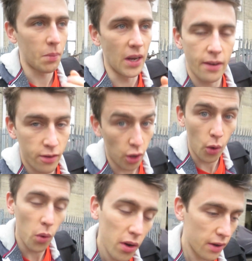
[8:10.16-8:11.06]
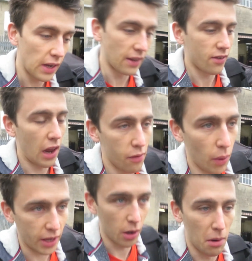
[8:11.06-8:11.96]
up at 2 instead of
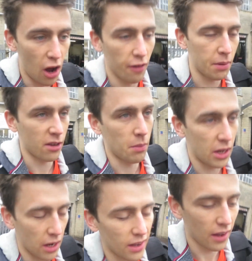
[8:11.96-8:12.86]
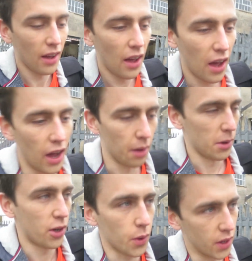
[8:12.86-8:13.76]
waking up at
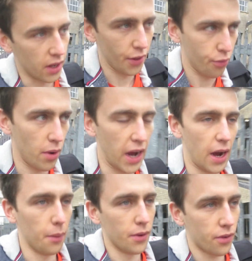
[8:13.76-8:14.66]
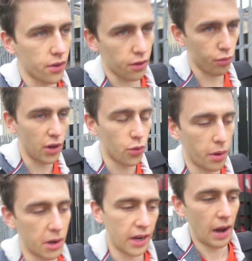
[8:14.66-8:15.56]
12:30 and doing the 3 hours, 3
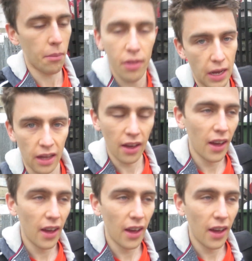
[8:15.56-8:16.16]
20-minute nap thing.